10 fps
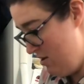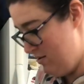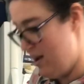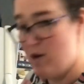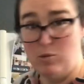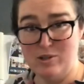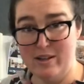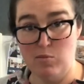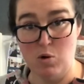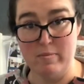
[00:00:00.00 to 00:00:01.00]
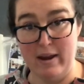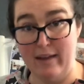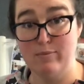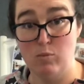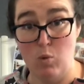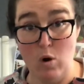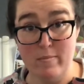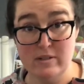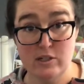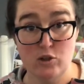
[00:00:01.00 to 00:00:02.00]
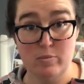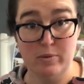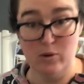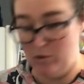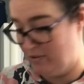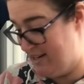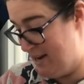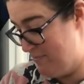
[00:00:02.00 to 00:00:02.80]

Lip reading: I almost said warm day. Warm, soup, cold day.